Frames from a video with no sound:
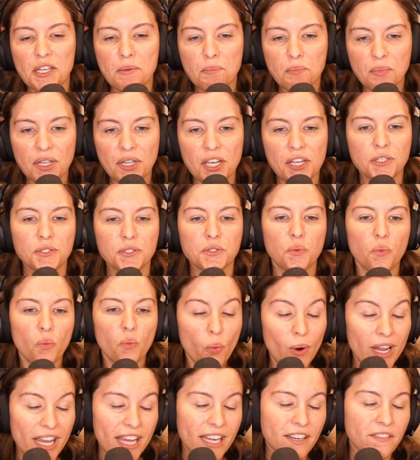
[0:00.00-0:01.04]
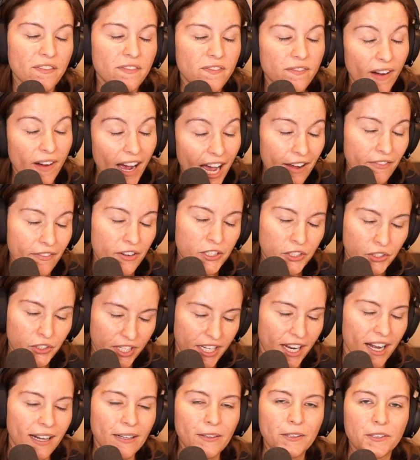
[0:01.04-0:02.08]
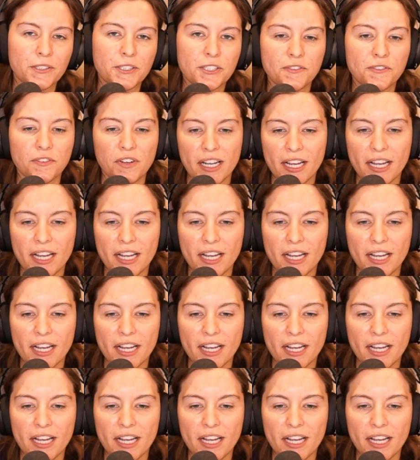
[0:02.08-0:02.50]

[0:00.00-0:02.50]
players win $500 for